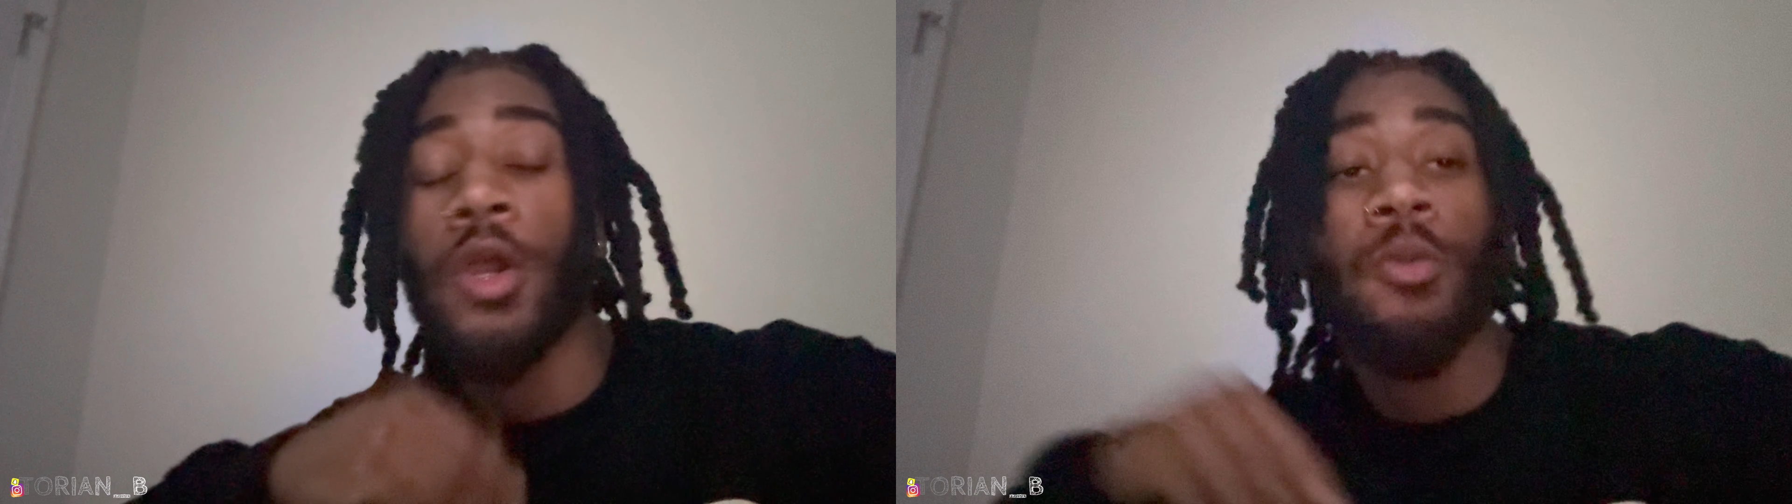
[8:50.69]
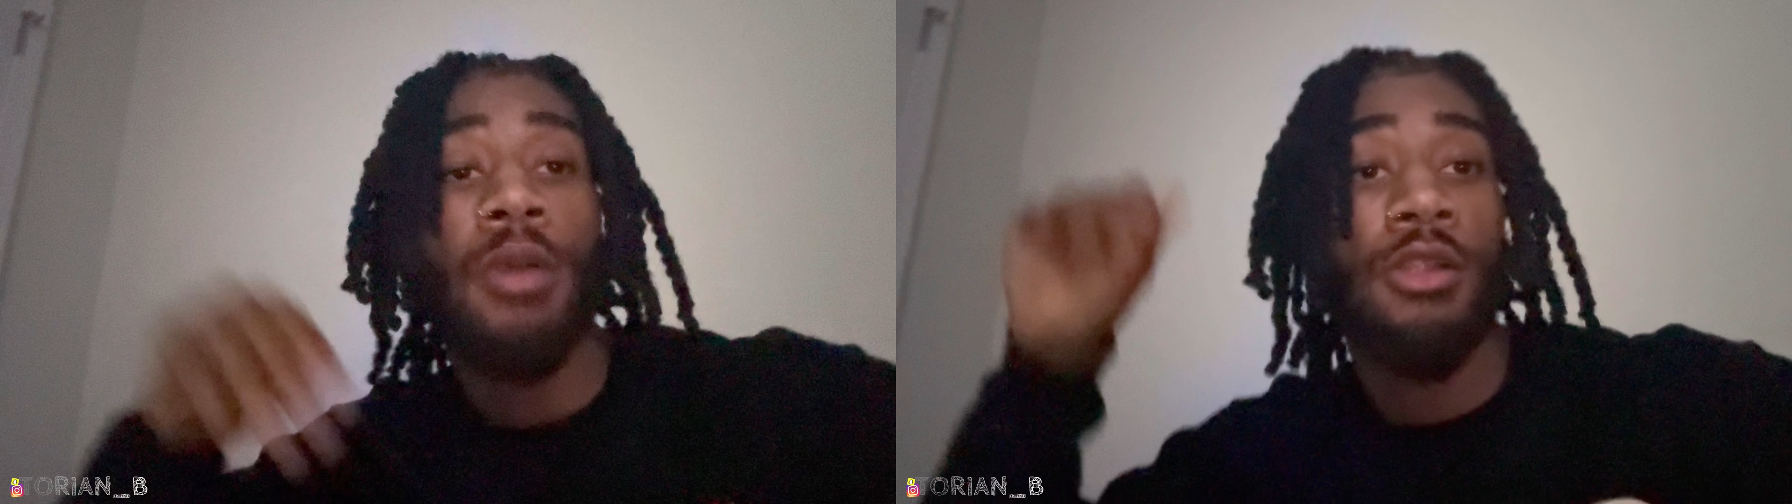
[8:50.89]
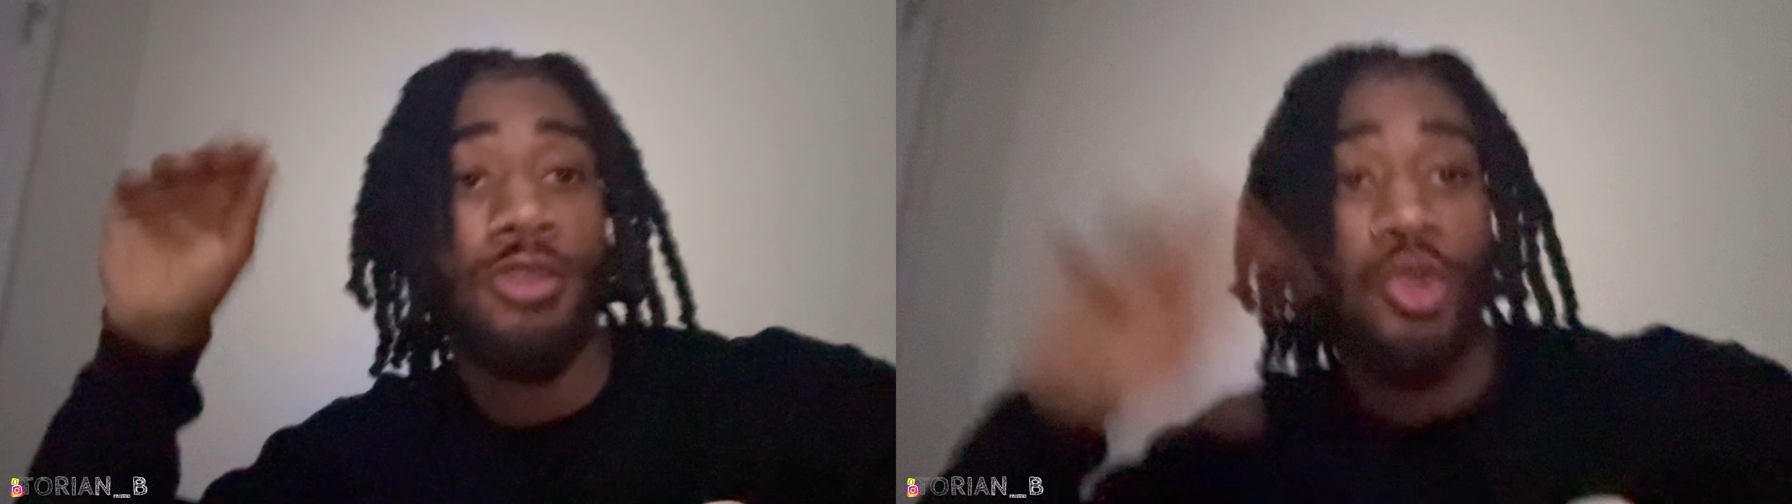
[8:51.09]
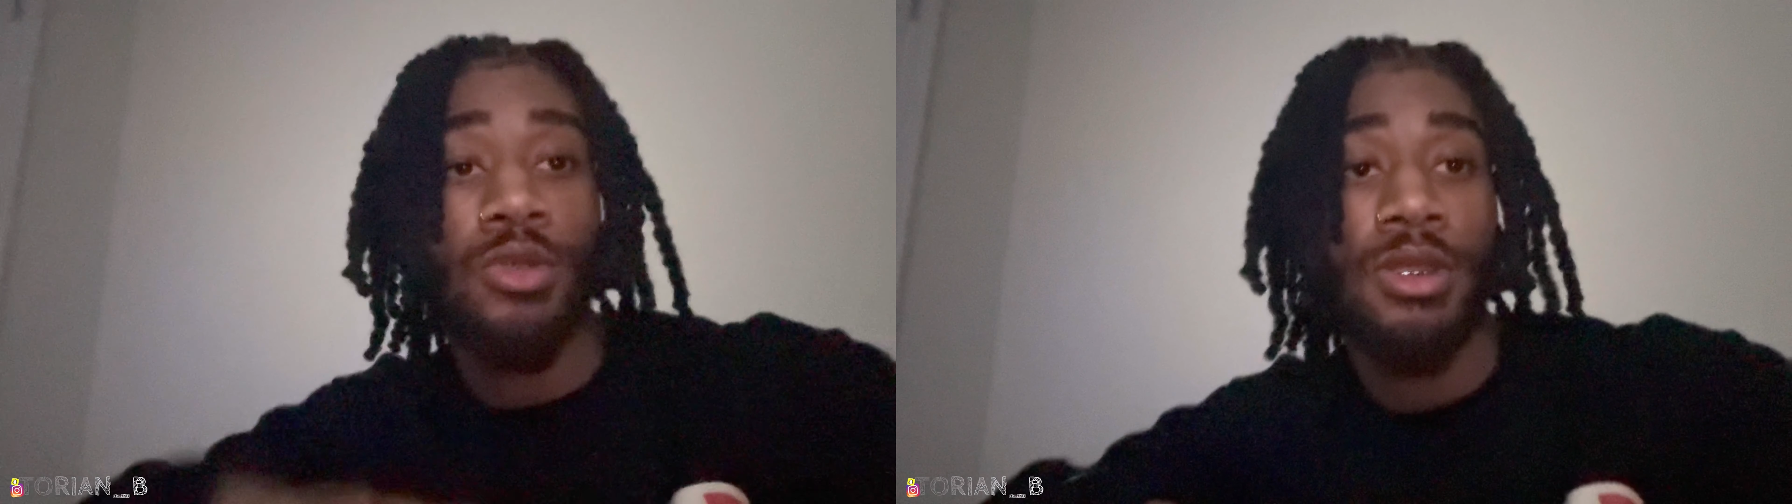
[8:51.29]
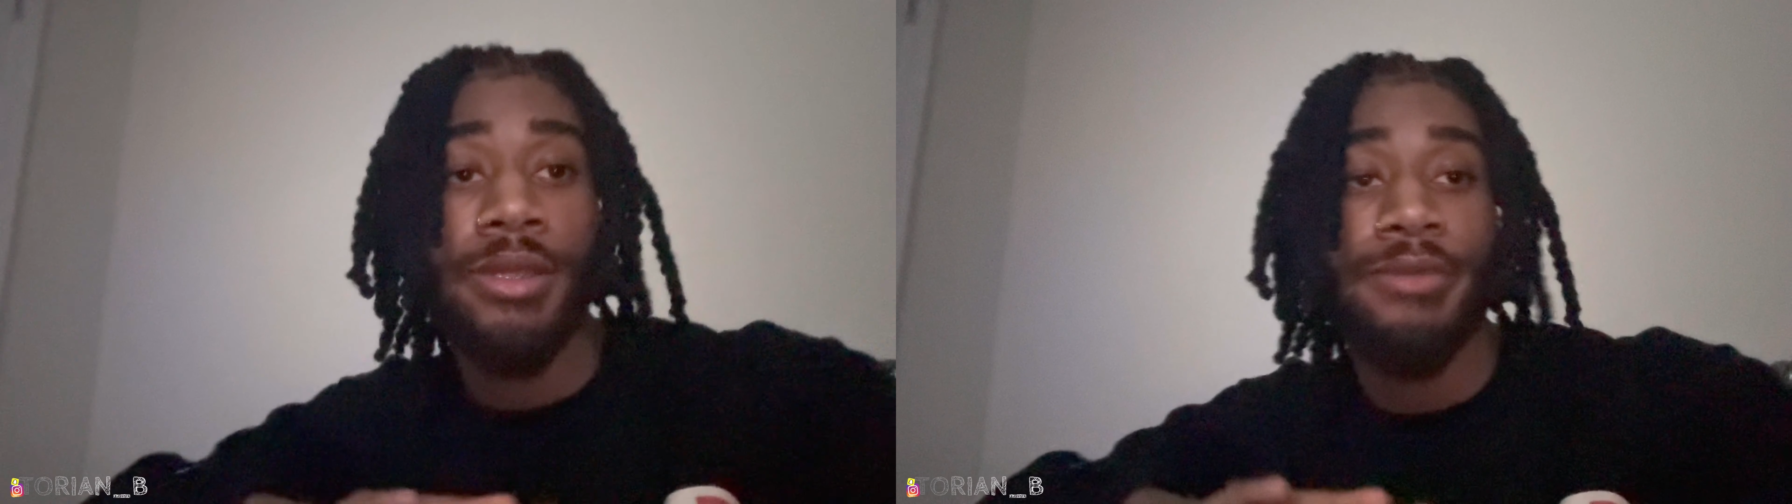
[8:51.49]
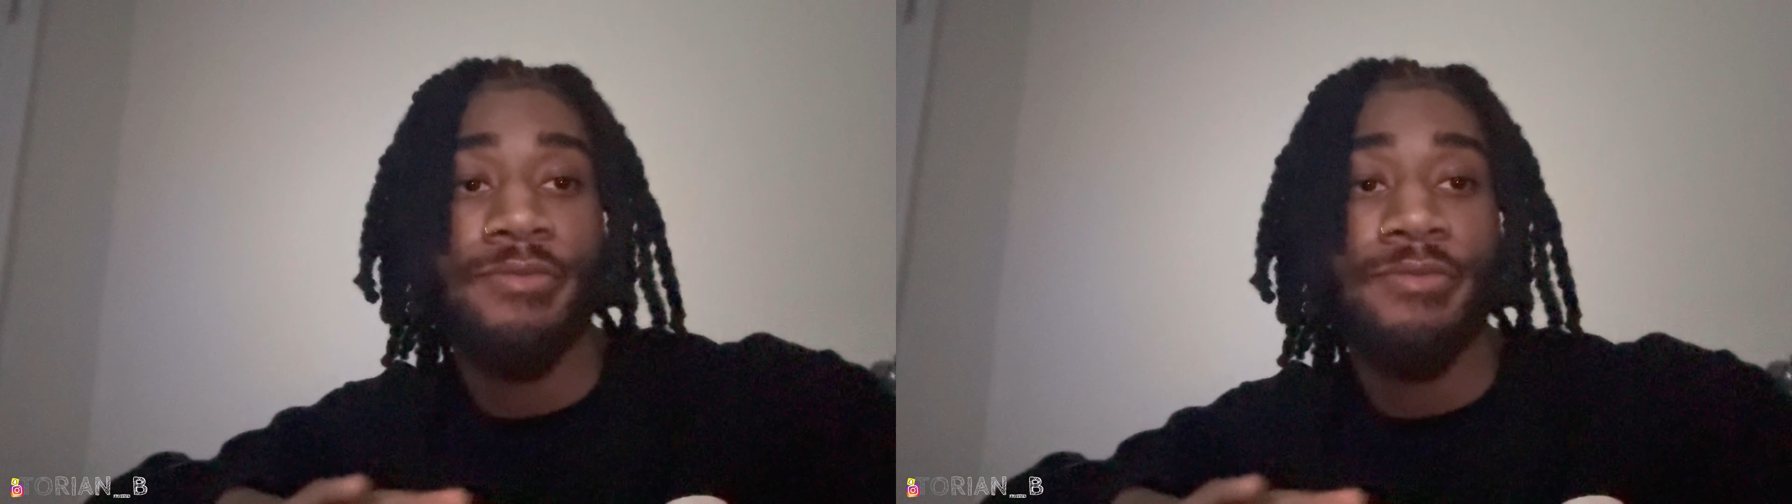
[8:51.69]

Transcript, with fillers: I hope y'all enjoyed today's